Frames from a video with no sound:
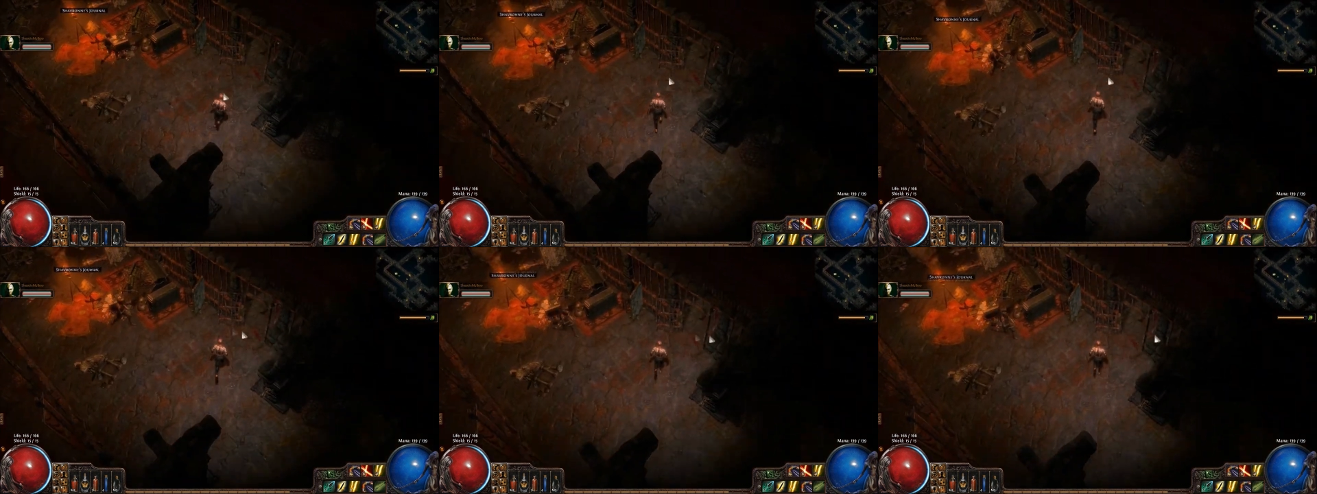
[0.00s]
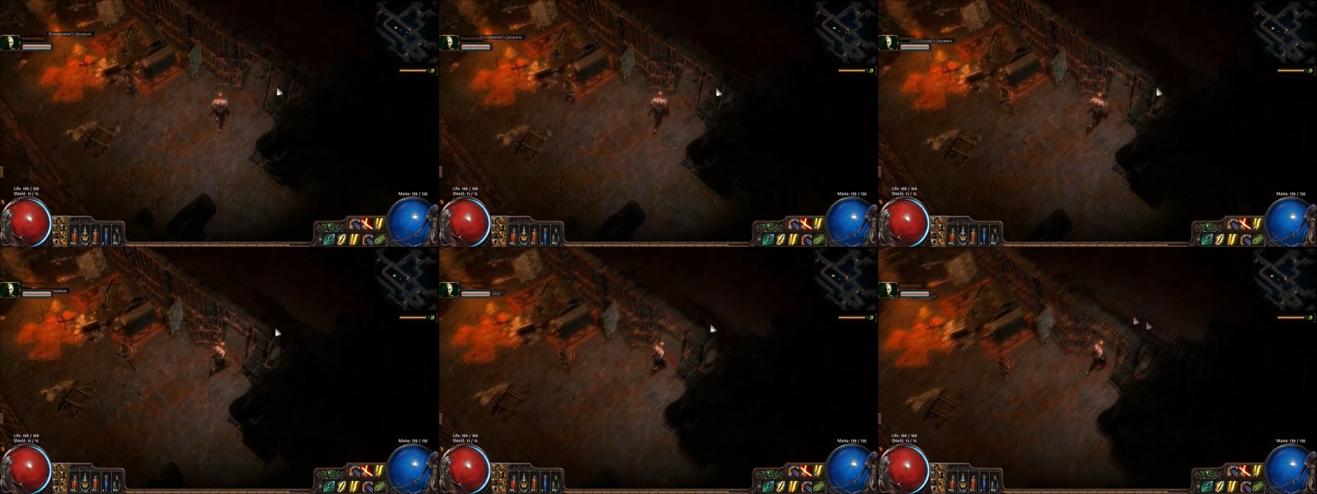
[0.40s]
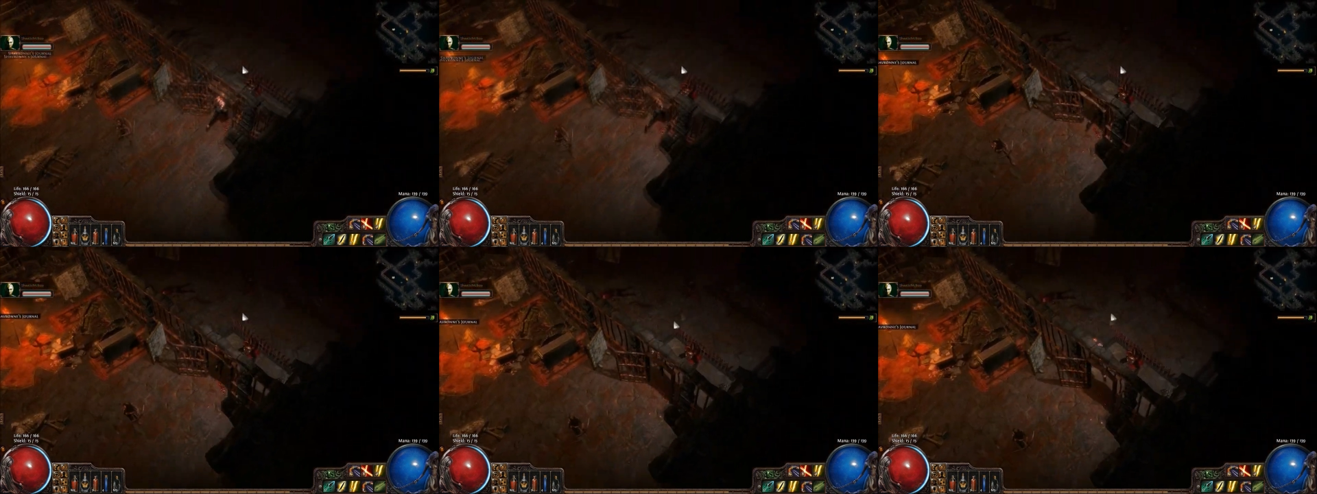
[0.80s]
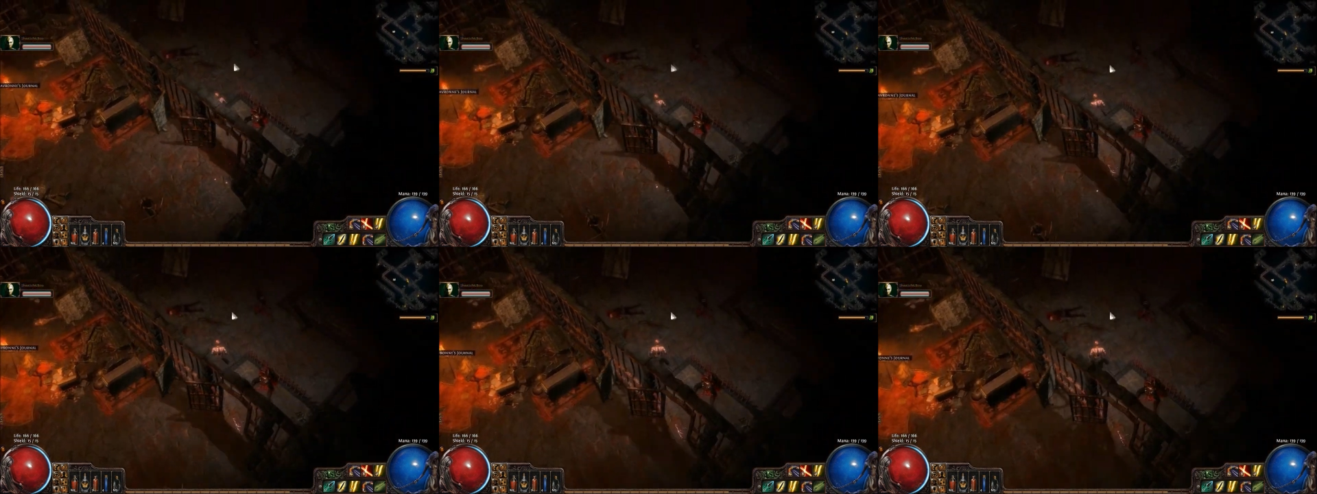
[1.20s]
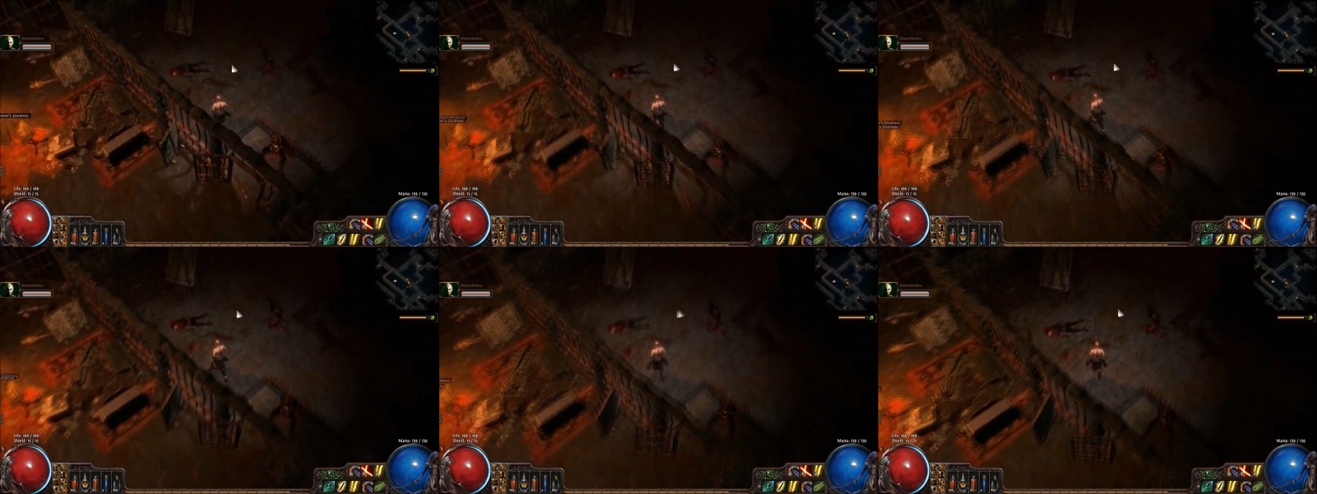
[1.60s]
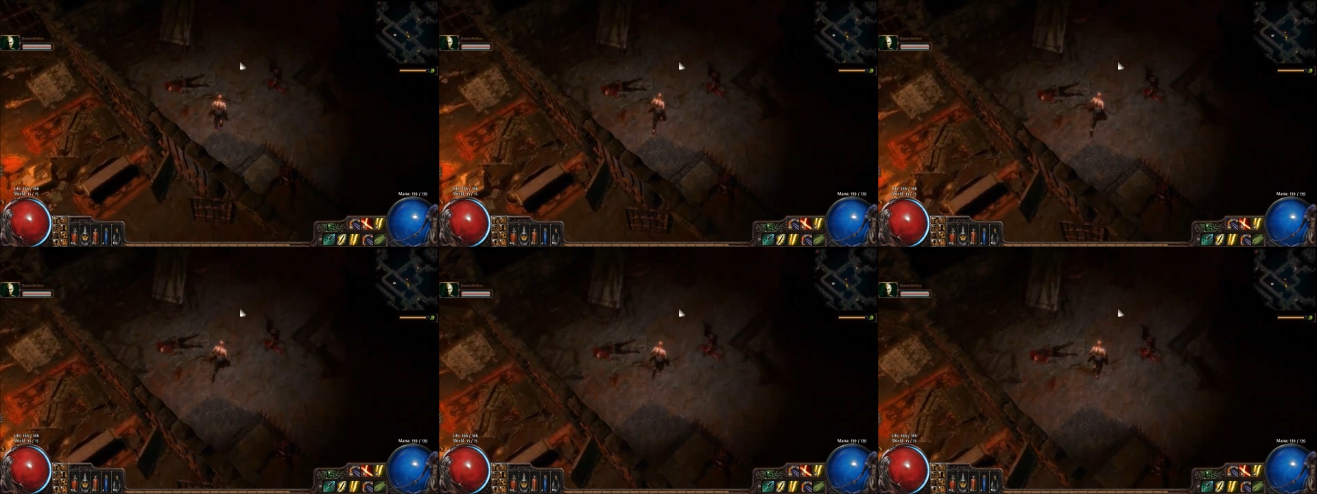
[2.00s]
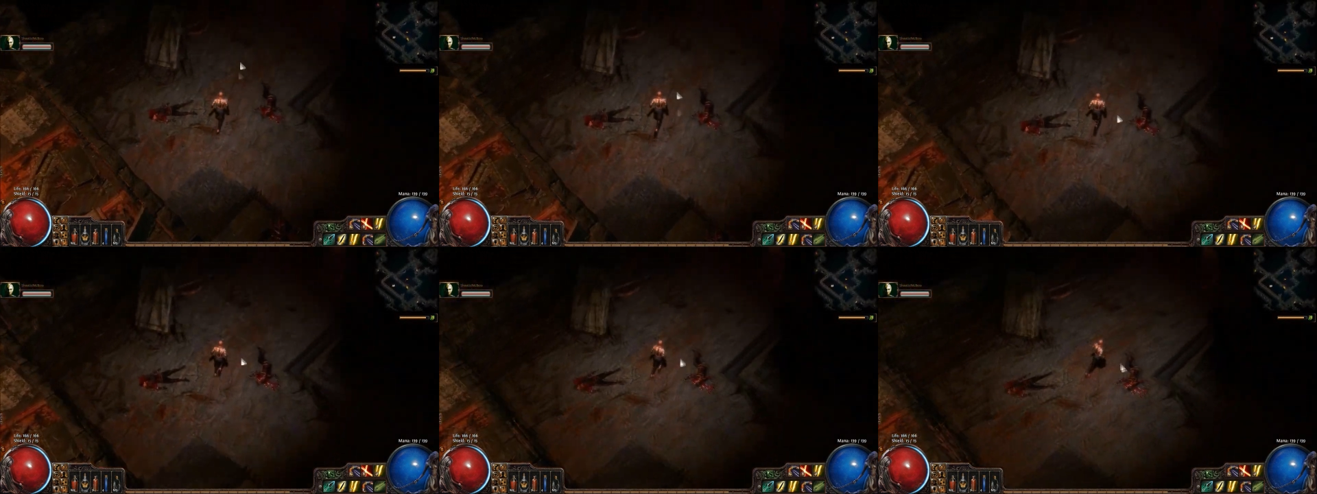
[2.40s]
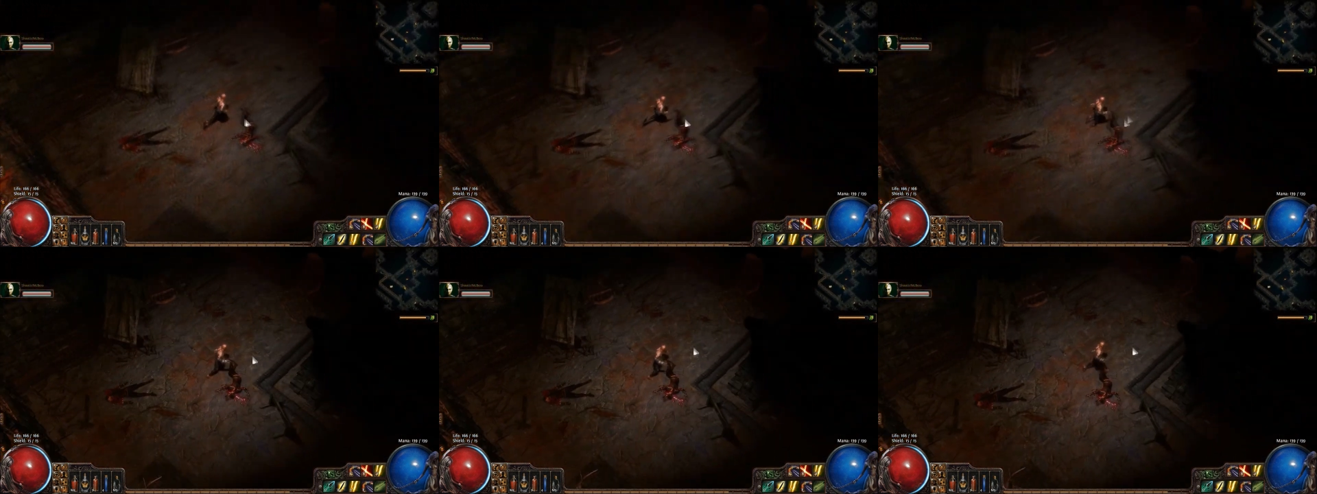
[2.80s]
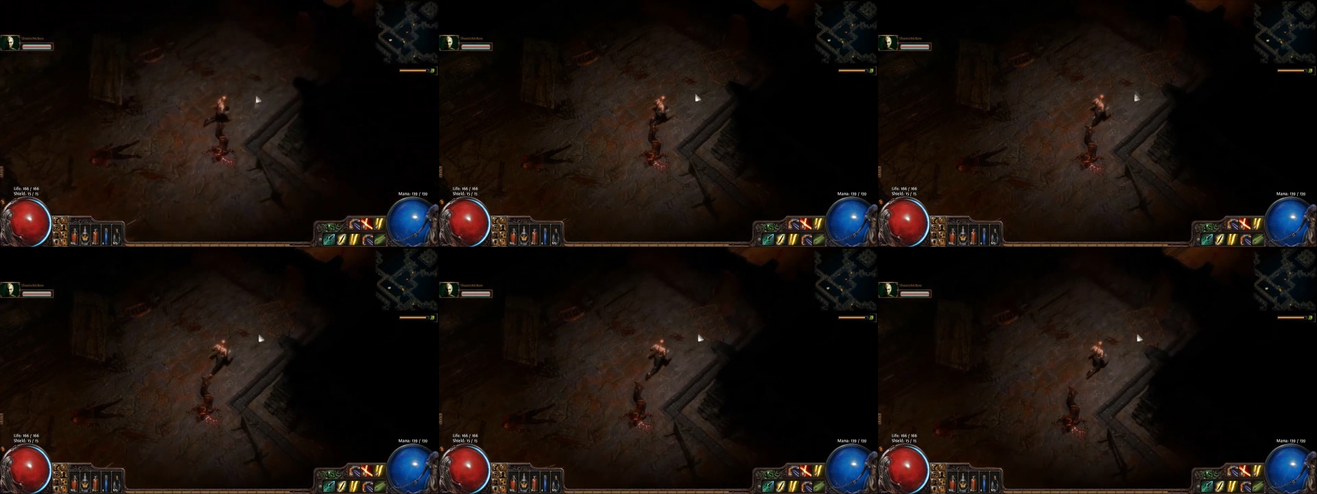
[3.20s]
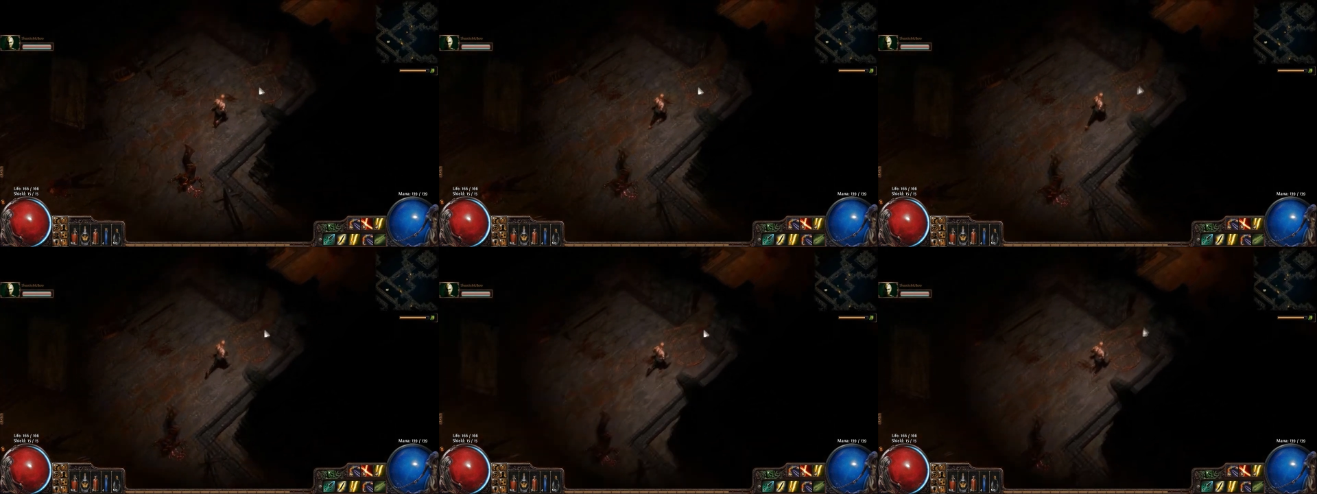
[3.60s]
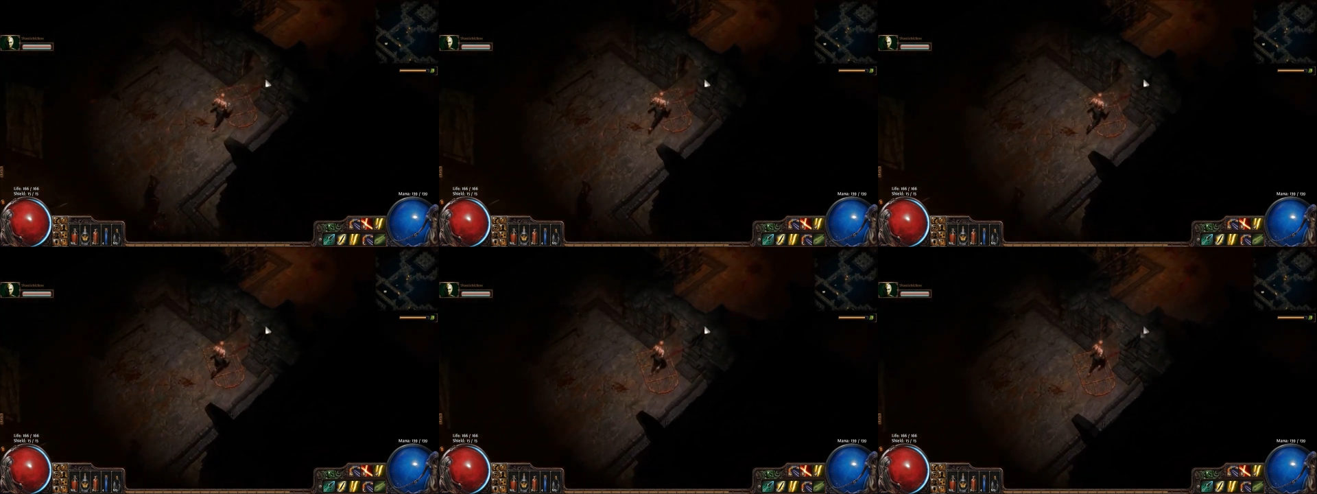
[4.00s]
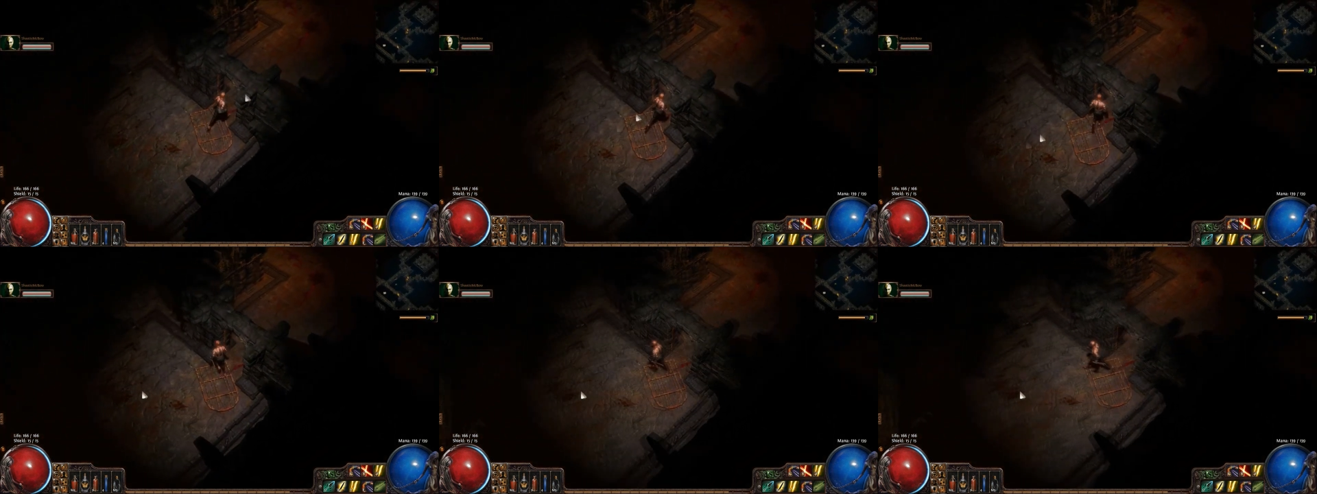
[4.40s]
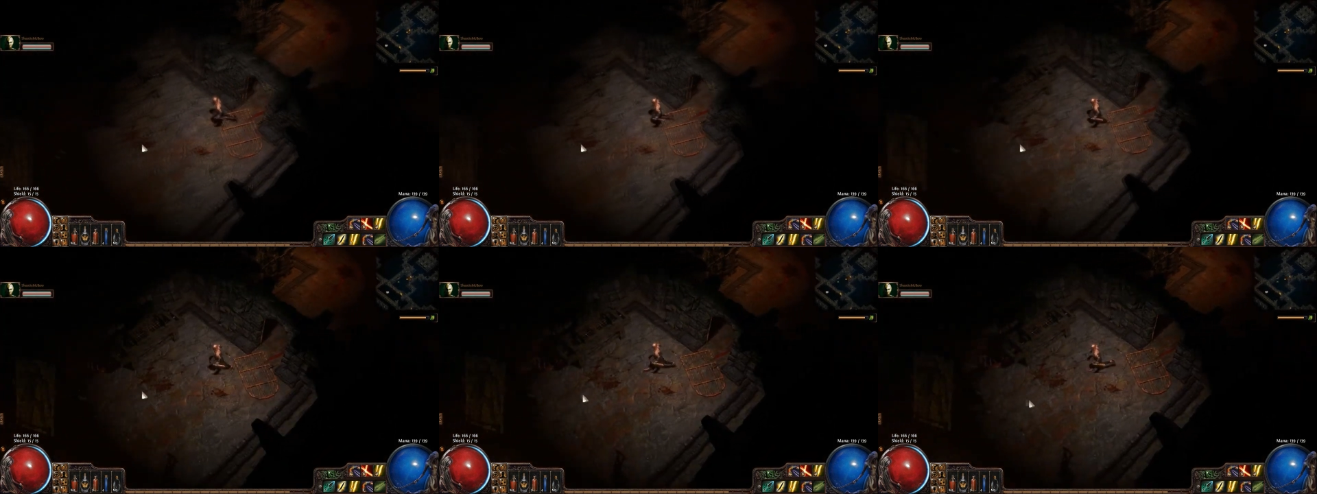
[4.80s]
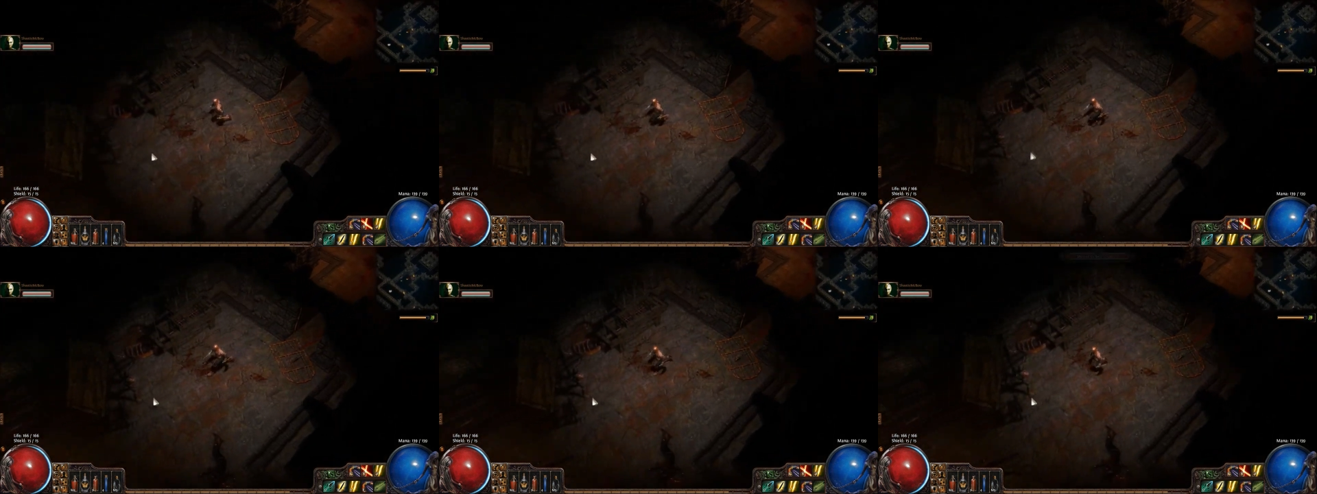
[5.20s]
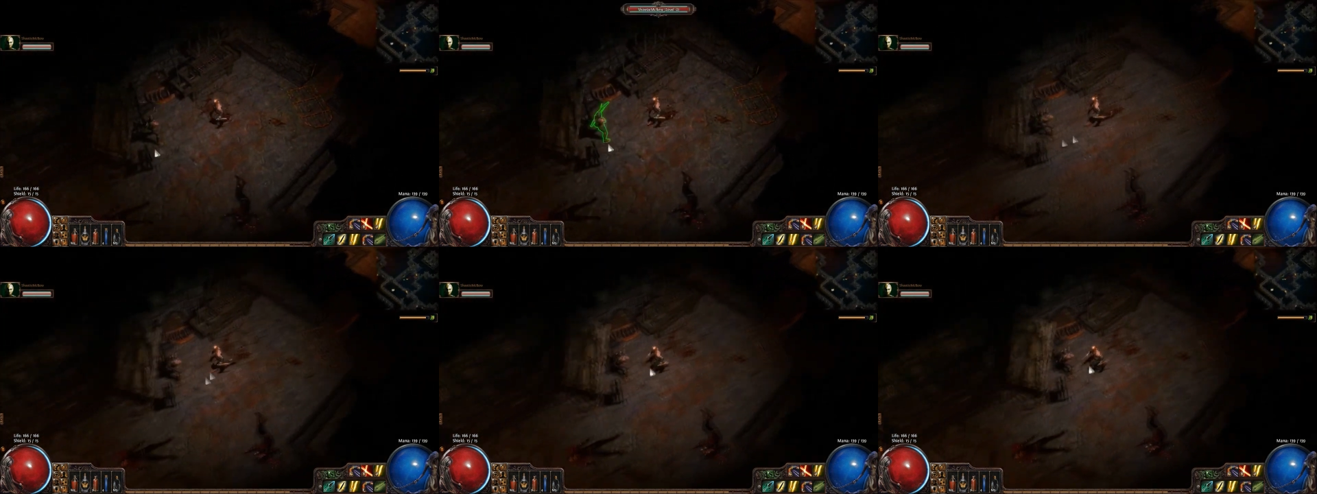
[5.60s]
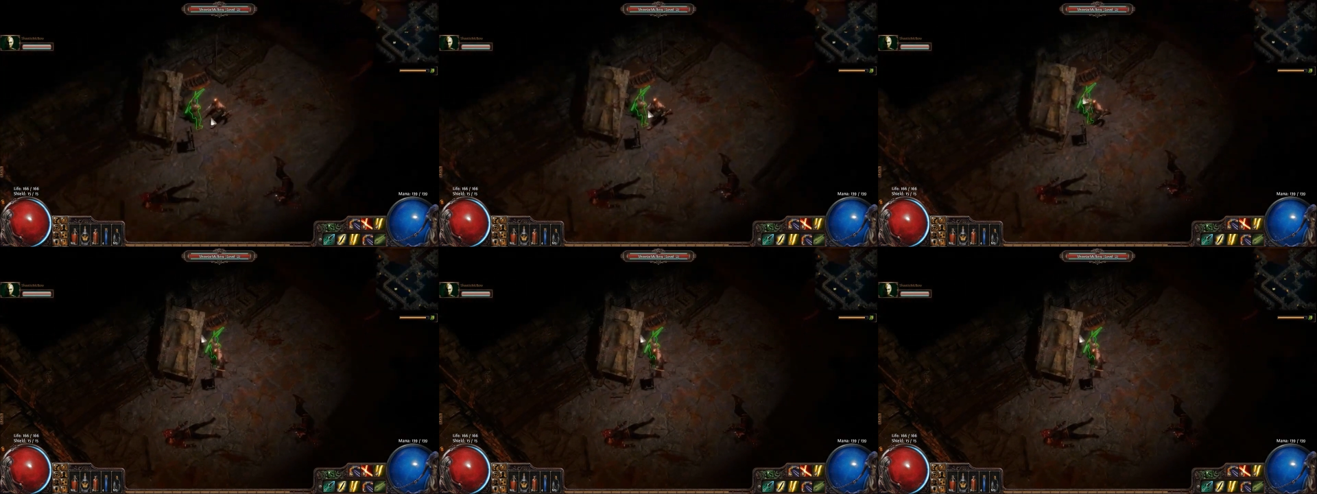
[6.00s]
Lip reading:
[unreadable: no face in view]